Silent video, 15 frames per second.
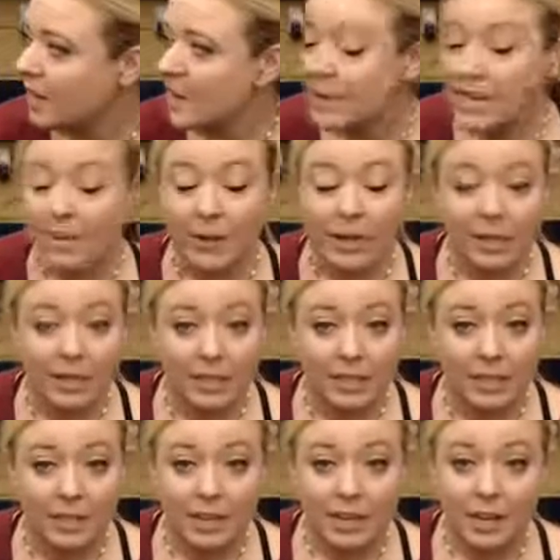Well,
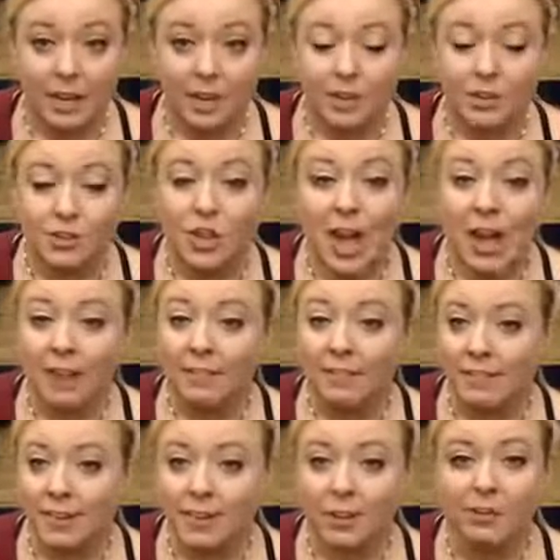Jack
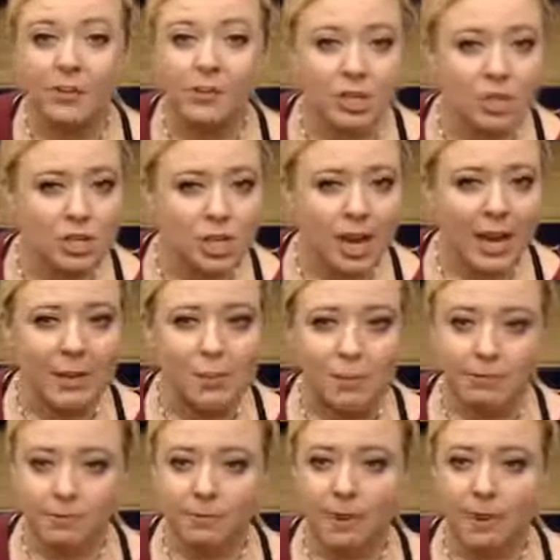figured the giant would
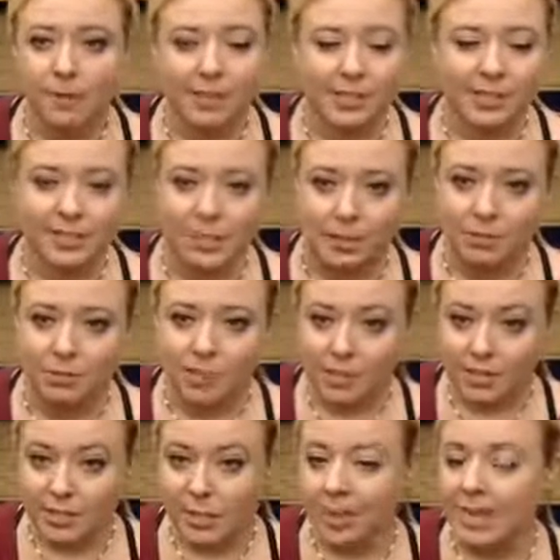fall asleep
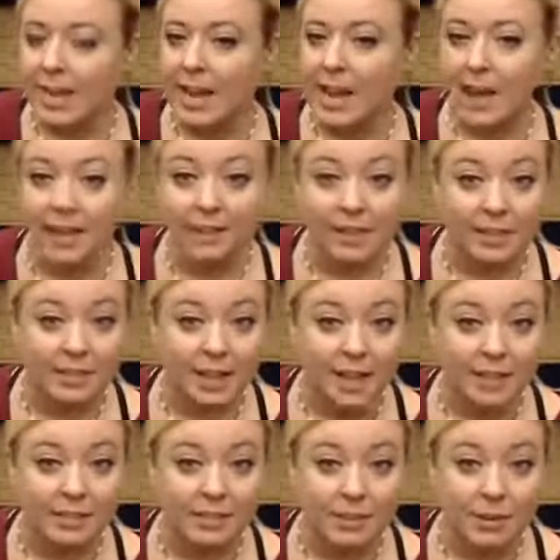just like he had the
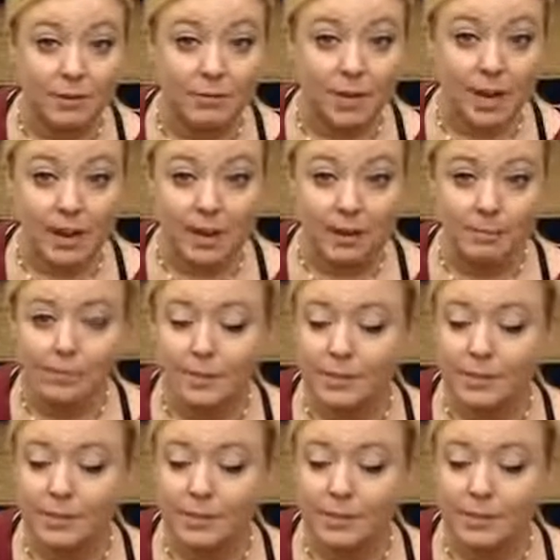last few times.